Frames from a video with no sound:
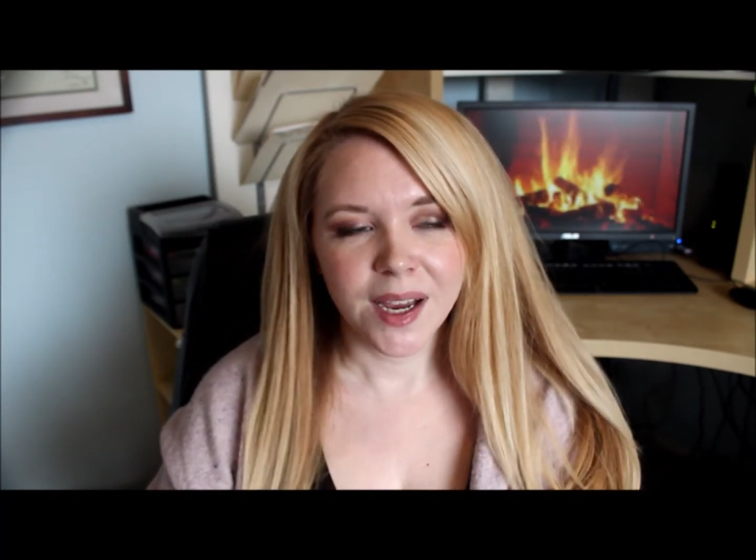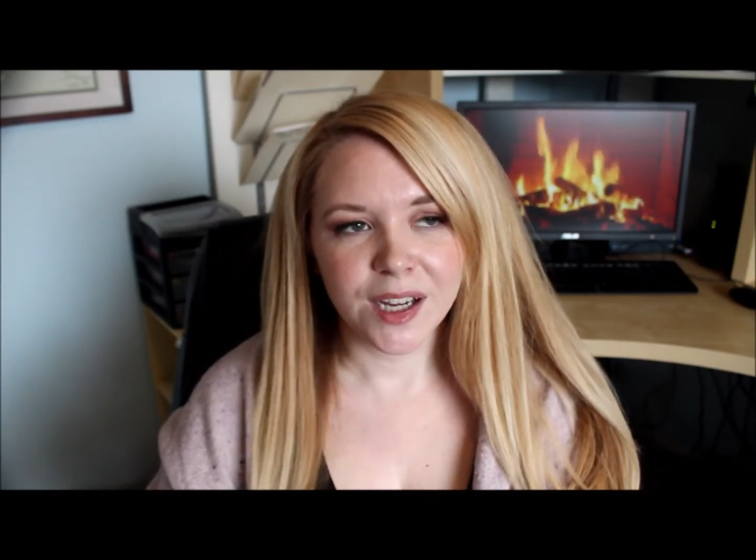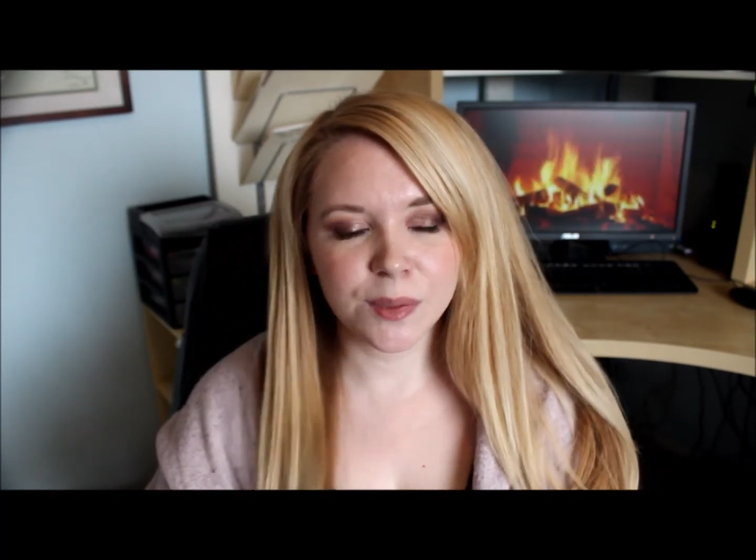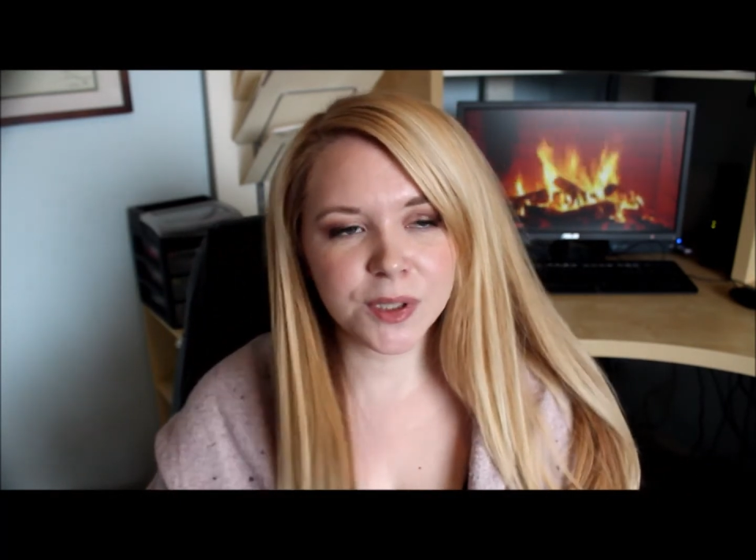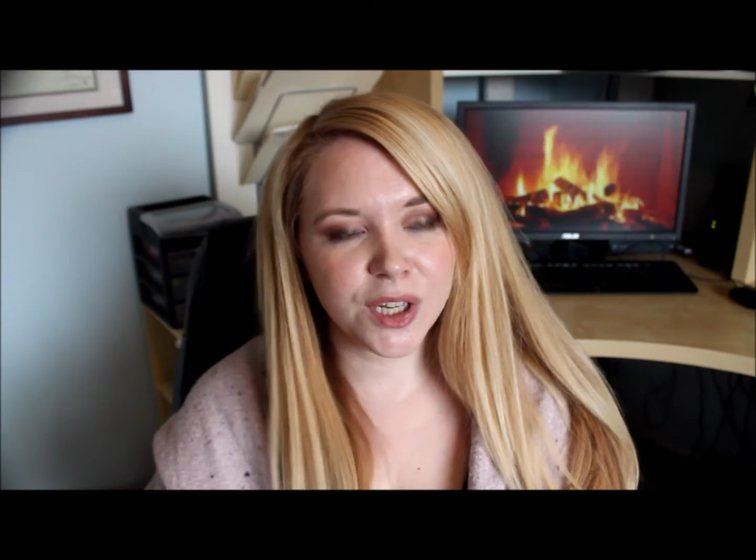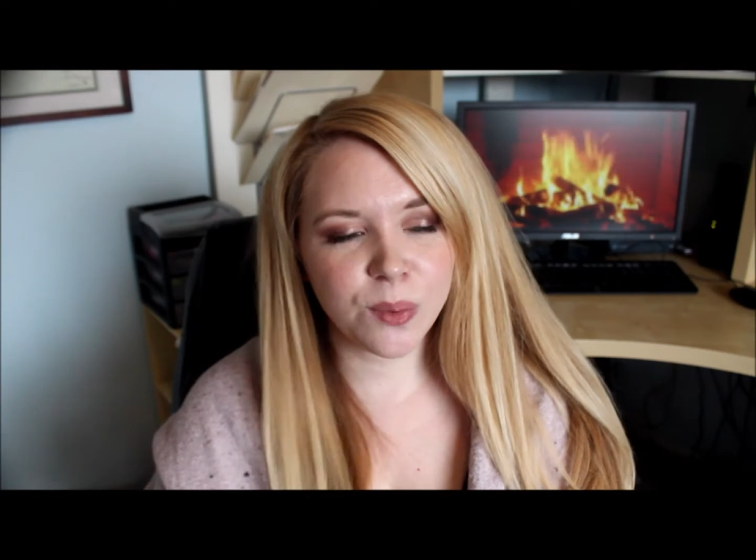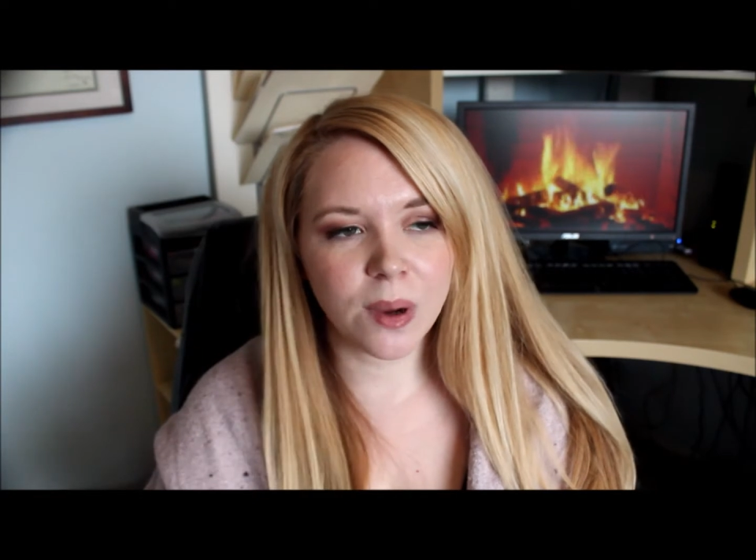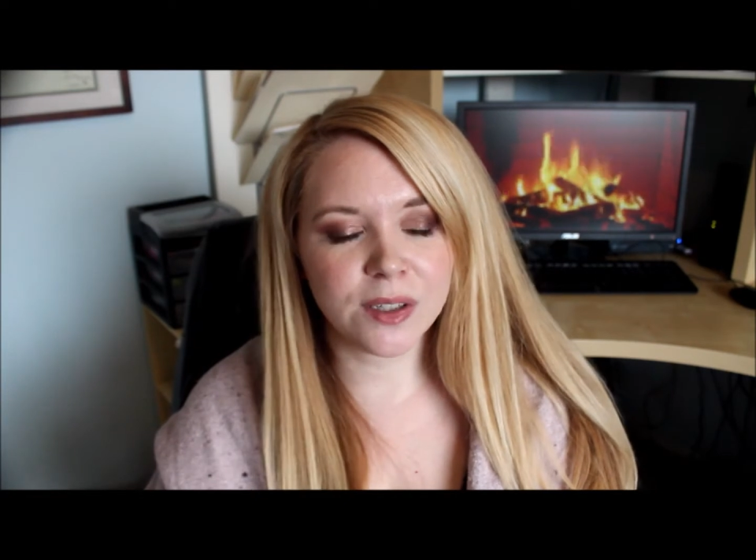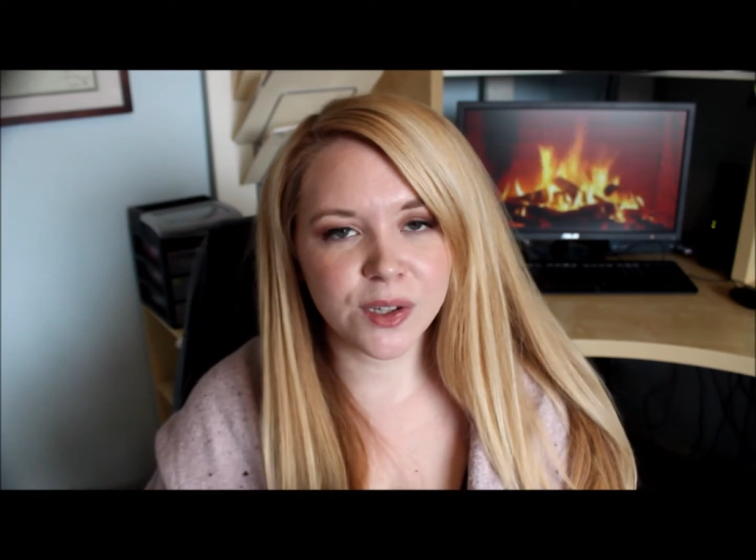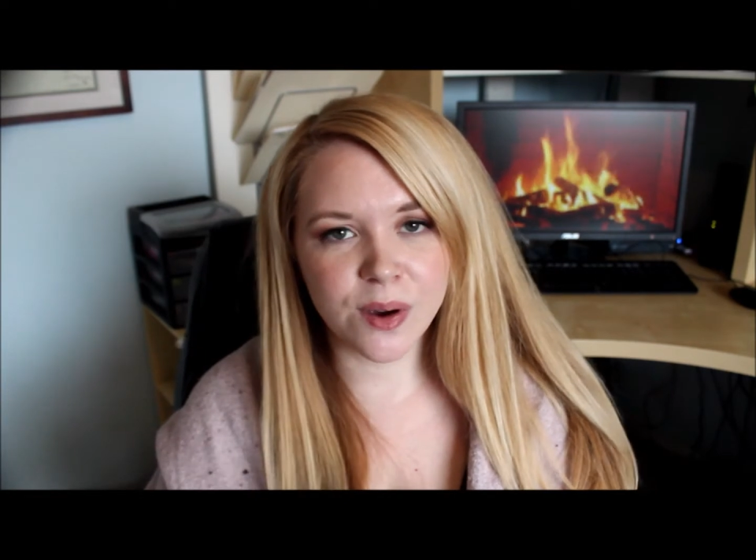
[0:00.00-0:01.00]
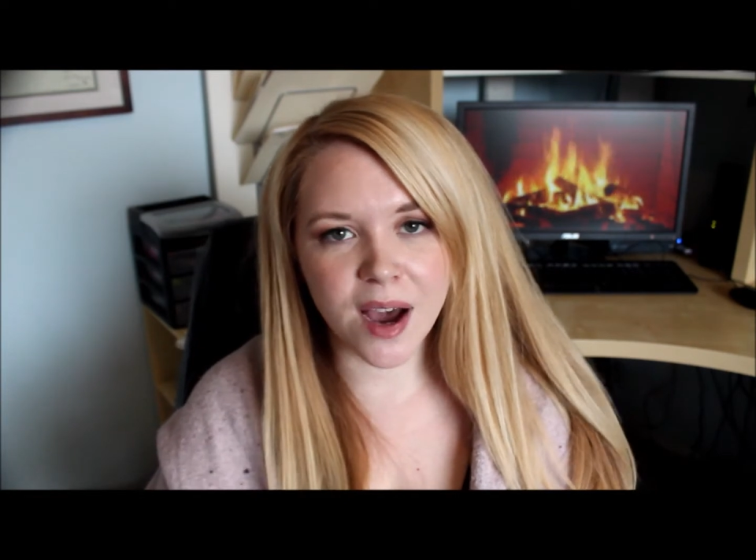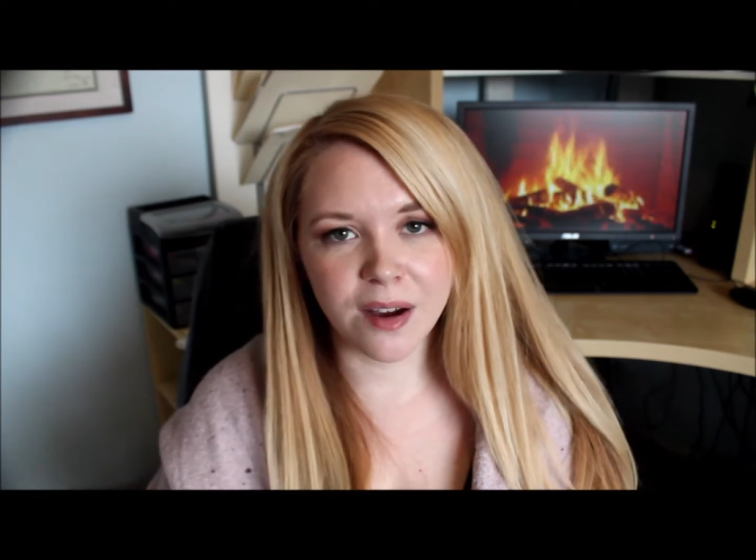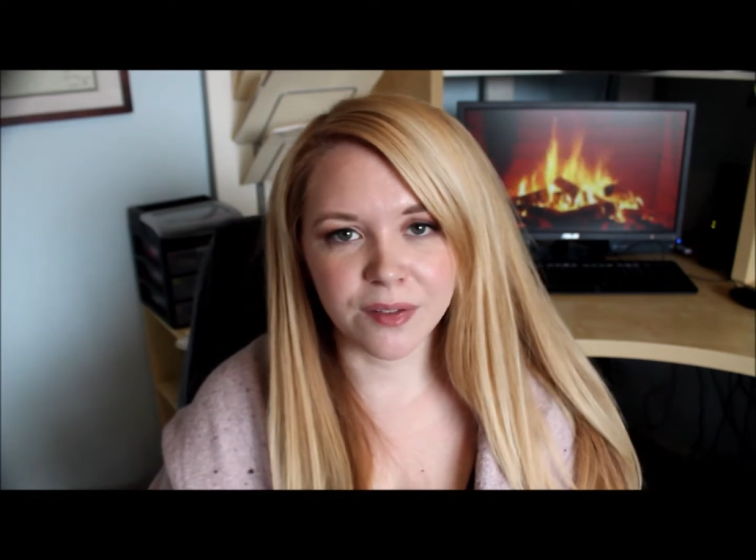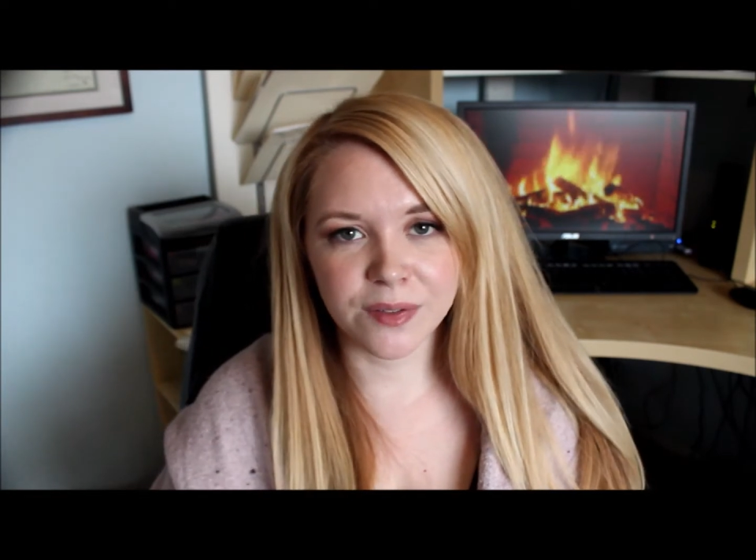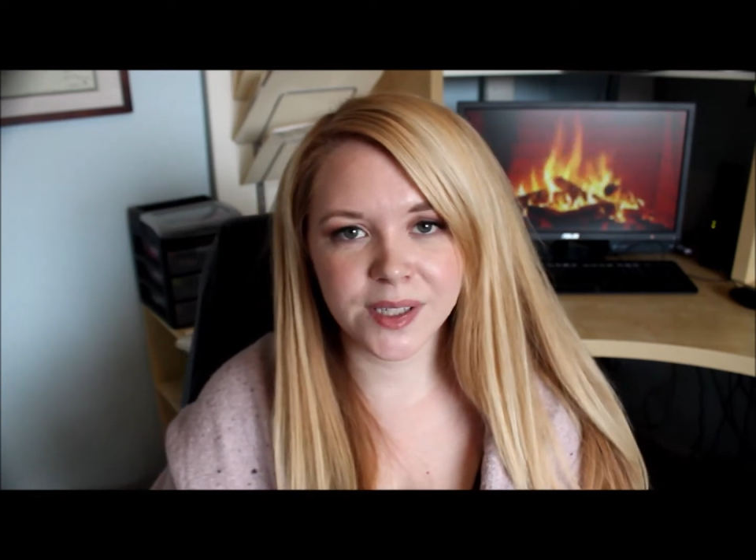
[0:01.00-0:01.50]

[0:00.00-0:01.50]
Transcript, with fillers: especially ones who have